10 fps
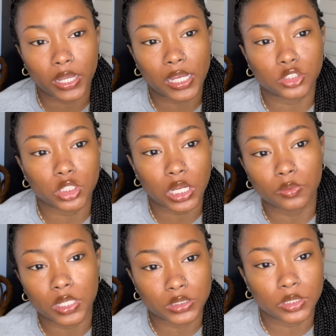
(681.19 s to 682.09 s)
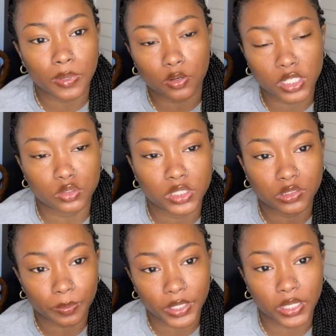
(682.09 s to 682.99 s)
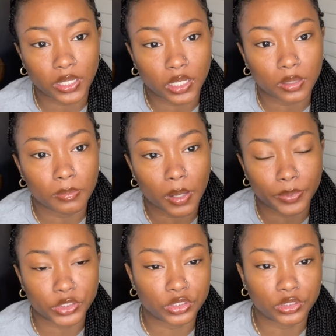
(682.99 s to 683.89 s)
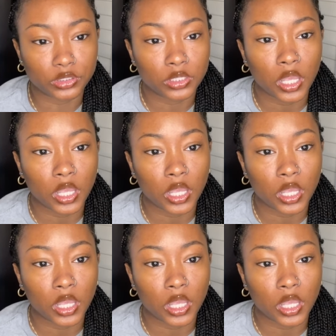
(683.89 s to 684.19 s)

I'll show y'all when I took my graduation pic, my pictures.